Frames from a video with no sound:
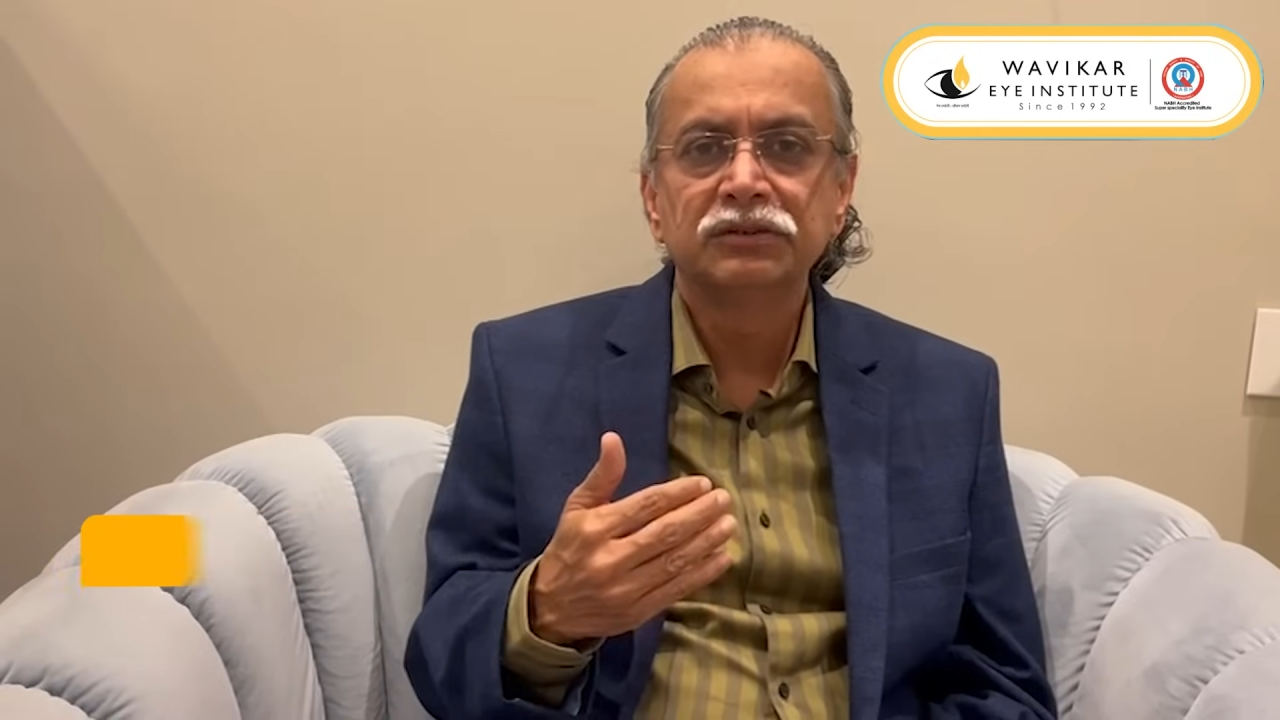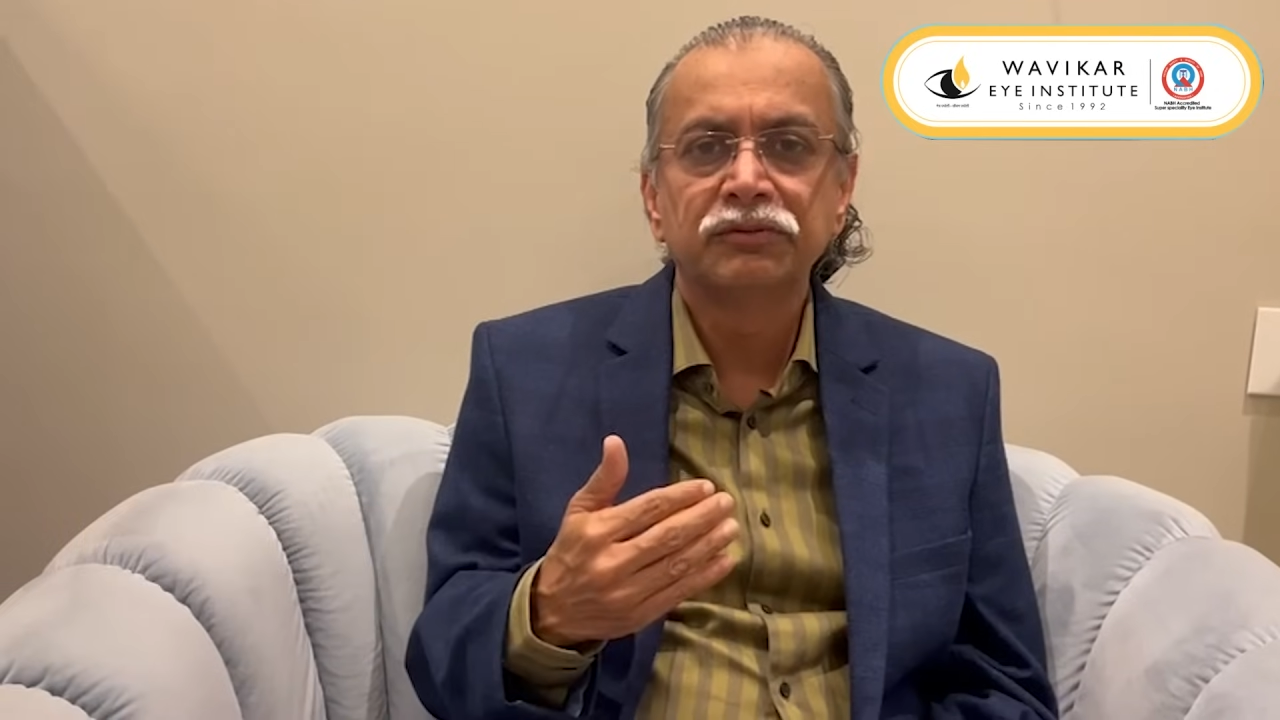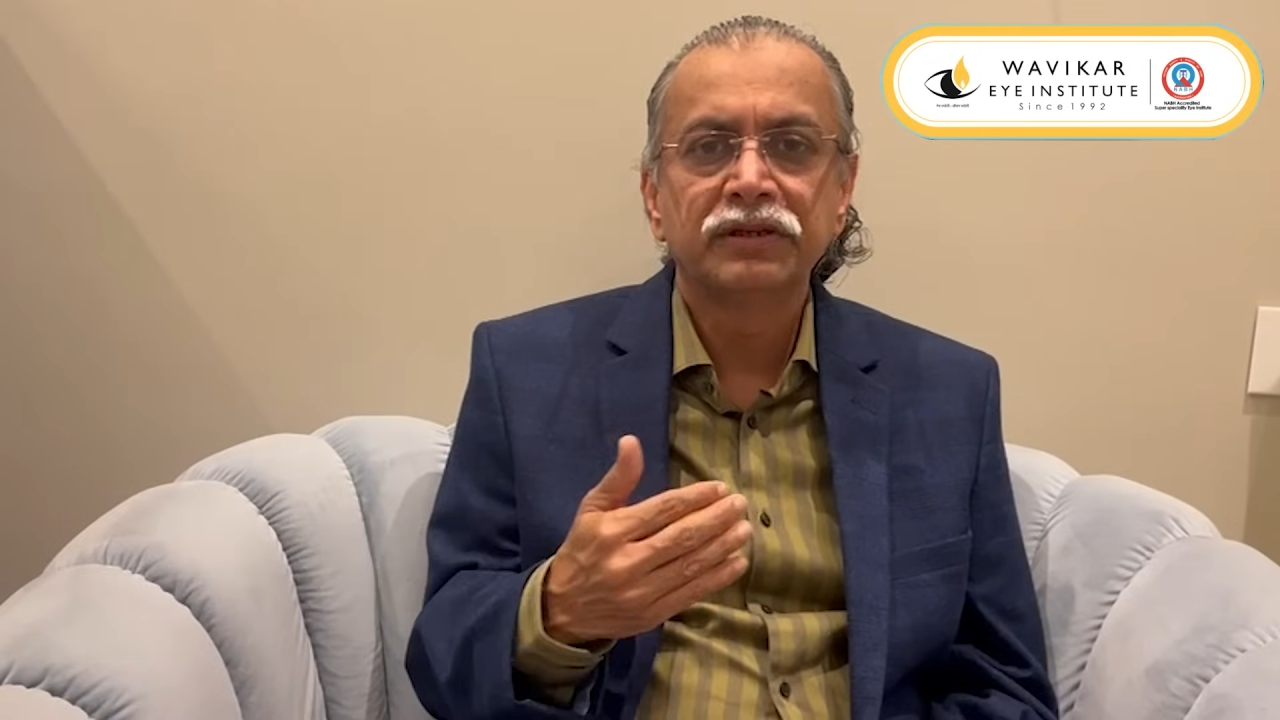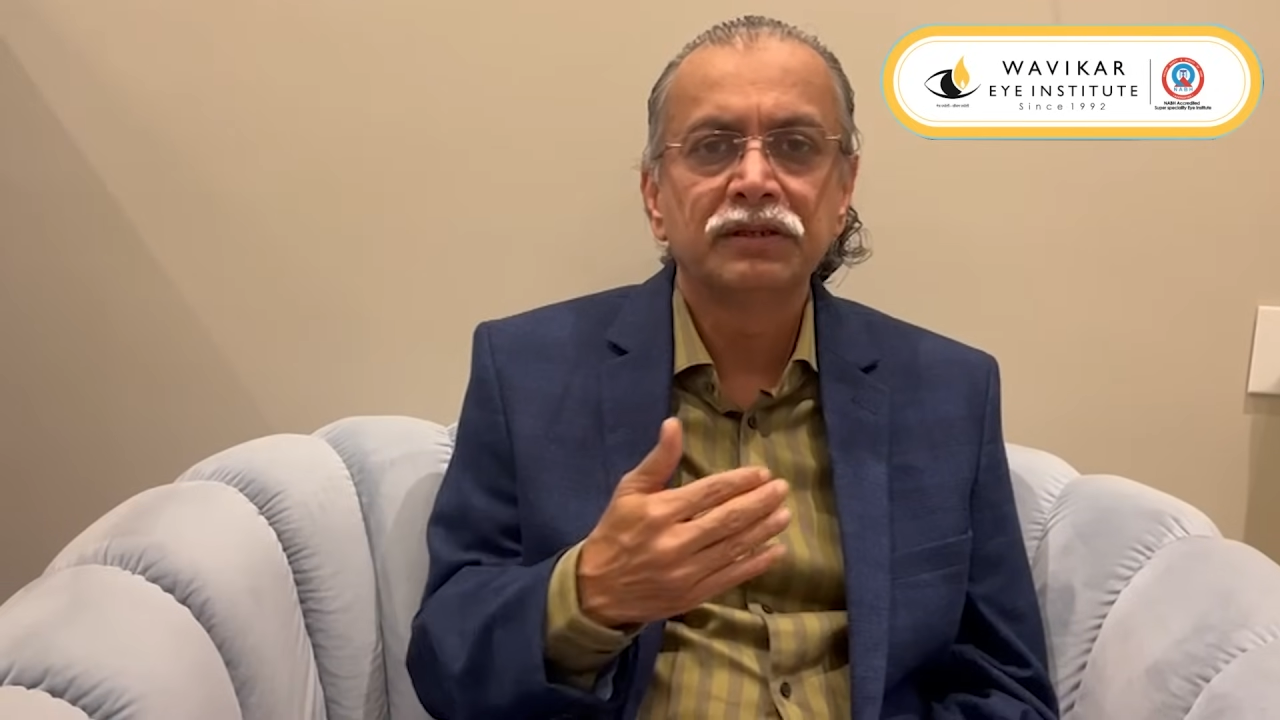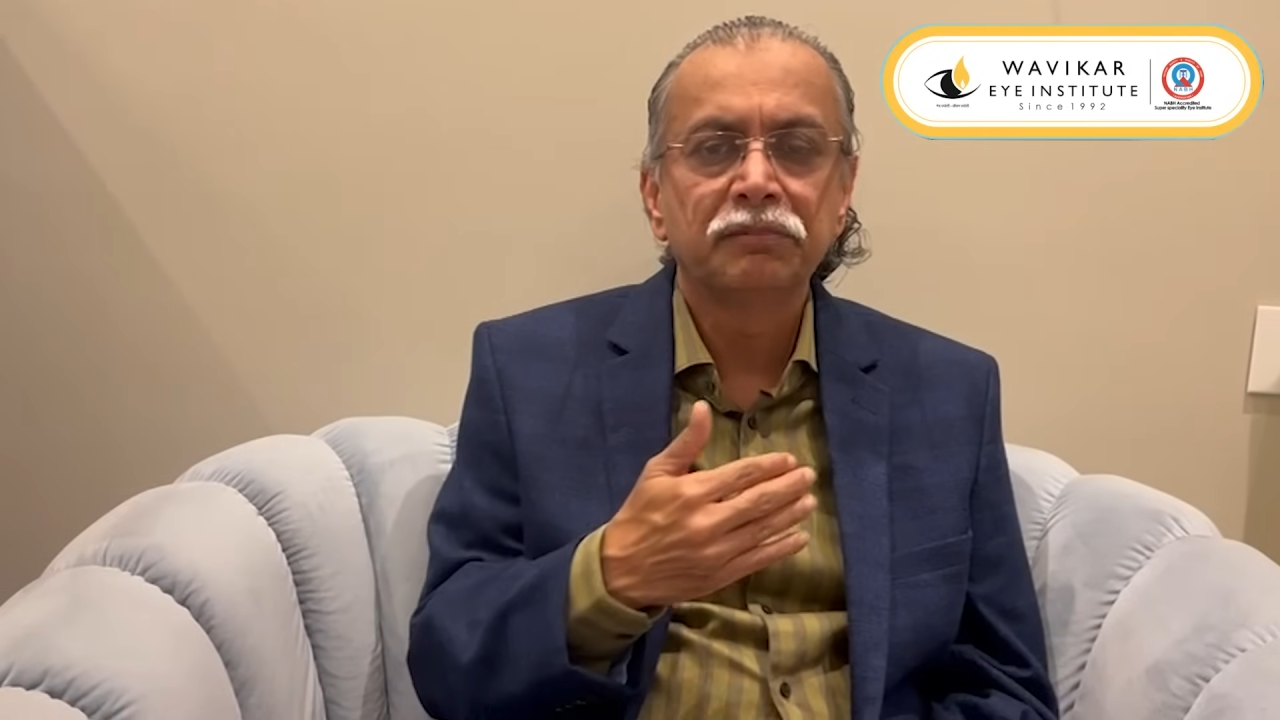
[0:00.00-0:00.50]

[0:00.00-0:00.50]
when the